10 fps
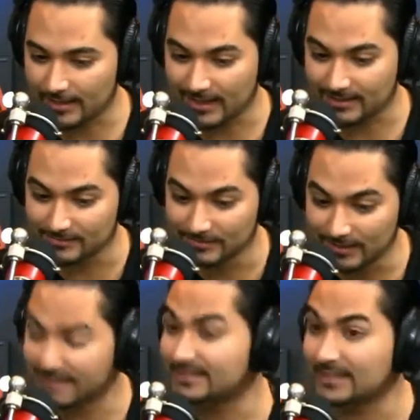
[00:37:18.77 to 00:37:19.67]
and i
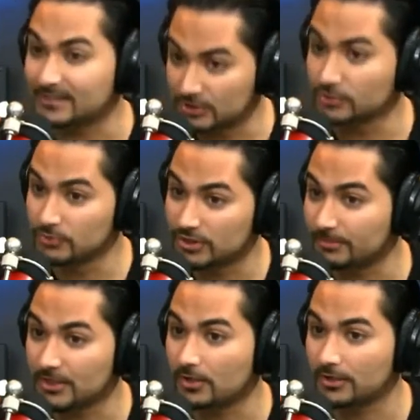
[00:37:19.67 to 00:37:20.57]
linked it to
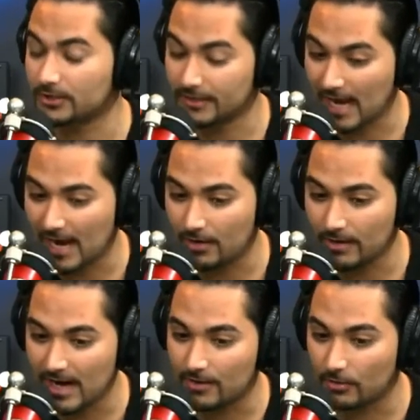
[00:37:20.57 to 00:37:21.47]
jimmy carter and how
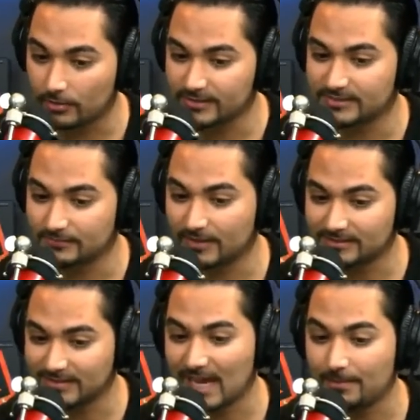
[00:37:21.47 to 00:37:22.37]
all these
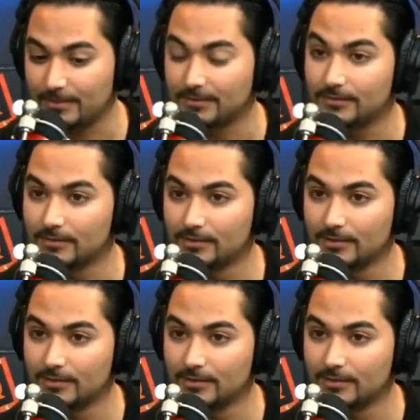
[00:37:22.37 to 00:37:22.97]
events happened